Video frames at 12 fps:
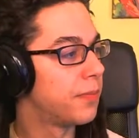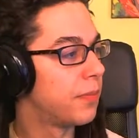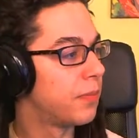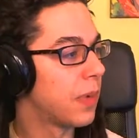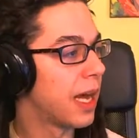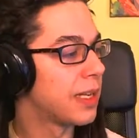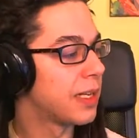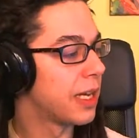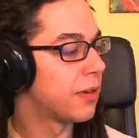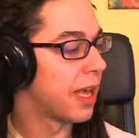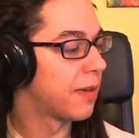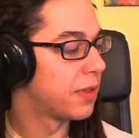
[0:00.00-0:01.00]

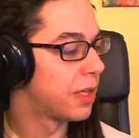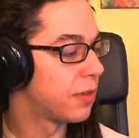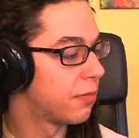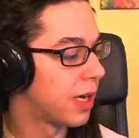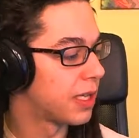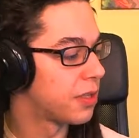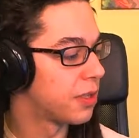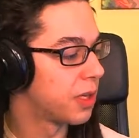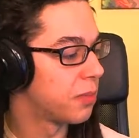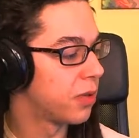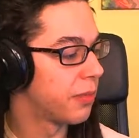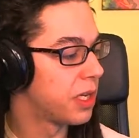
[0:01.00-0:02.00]
don't have their roster
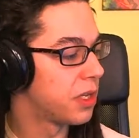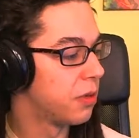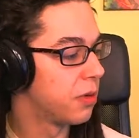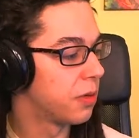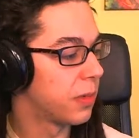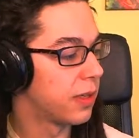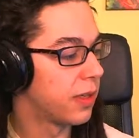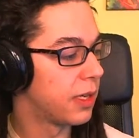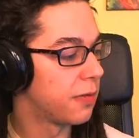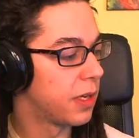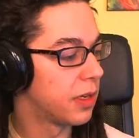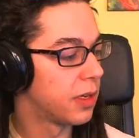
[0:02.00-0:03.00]
up. What am I doing with my
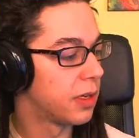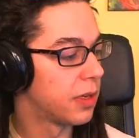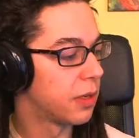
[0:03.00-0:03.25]
life here?